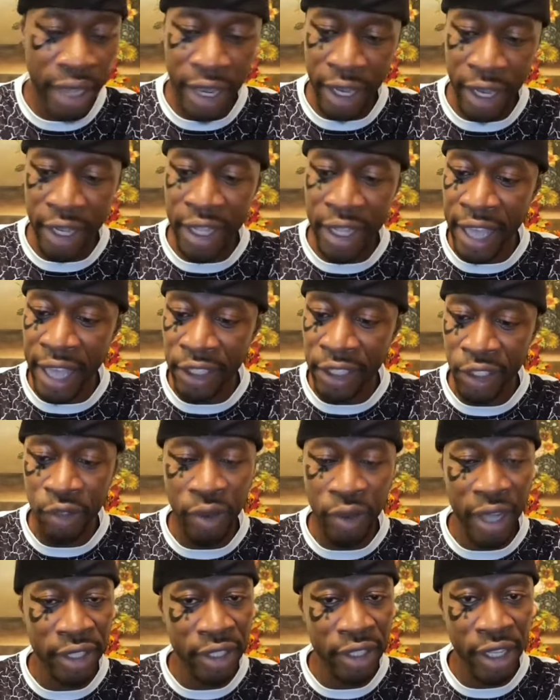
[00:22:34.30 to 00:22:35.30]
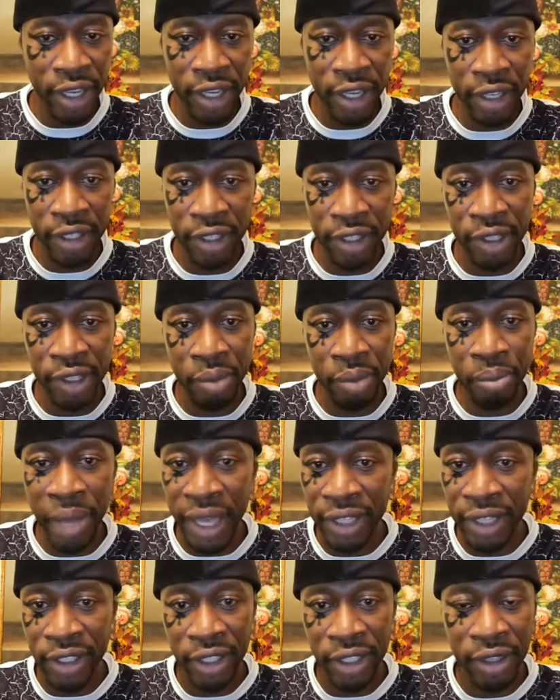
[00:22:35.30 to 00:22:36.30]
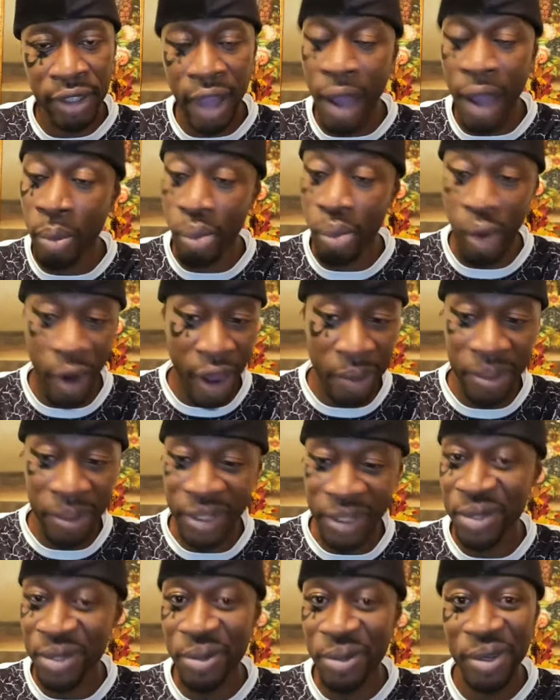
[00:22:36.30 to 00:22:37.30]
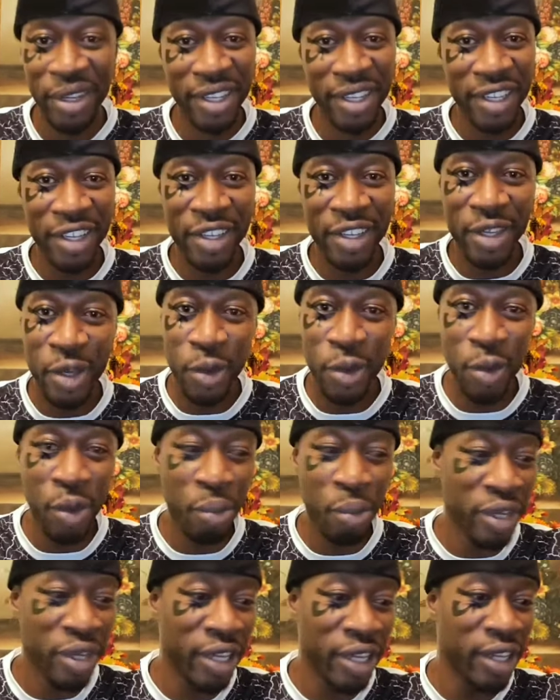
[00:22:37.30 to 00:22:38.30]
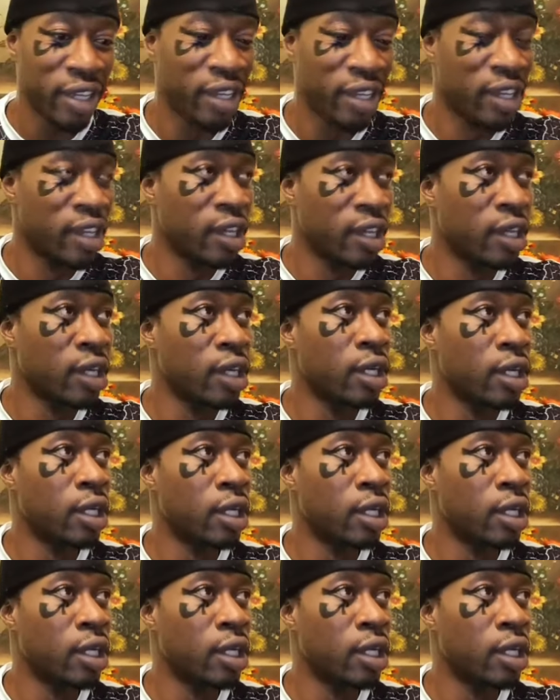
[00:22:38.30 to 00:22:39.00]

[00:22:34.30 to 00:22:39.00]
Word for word: But yeah, classes right there. It's amazing. I promise you, you would be